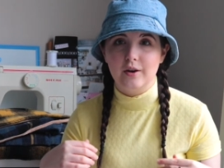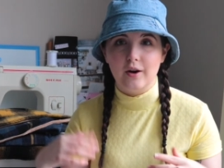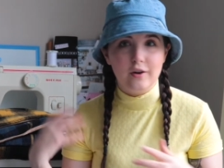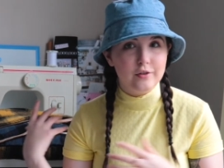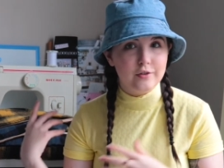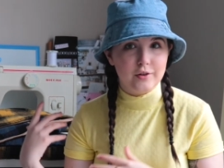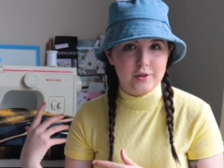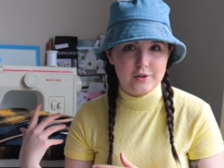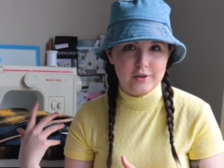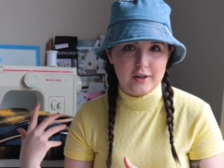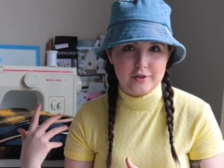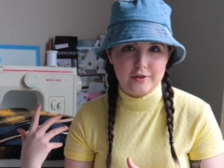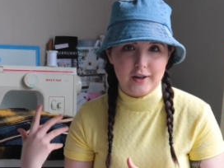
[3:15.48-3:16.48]
overall the
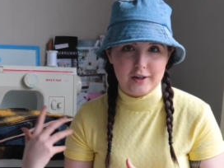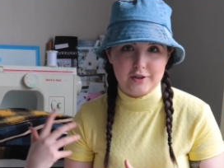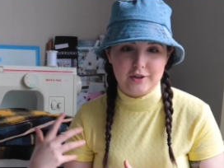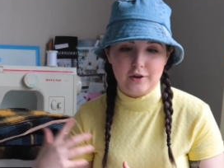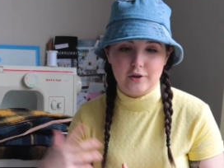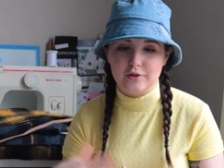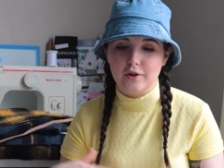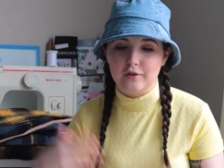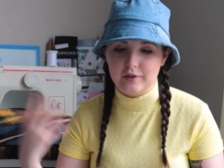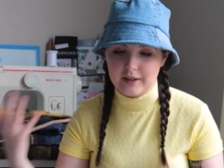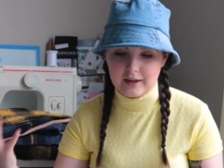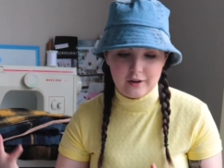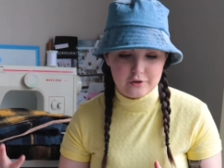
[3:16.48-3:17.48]
tracksuit actually cost over
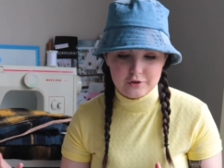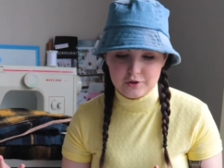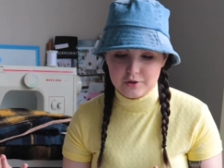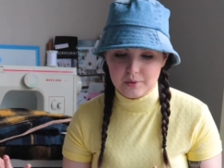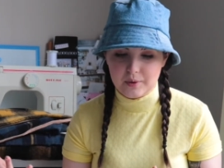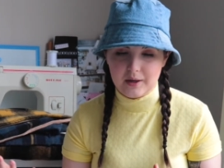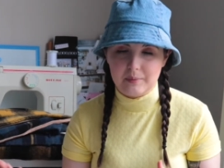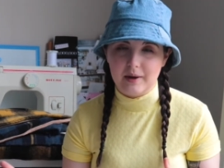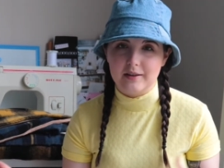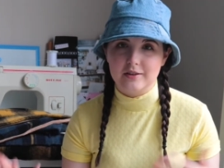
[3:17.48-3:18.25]
like £120.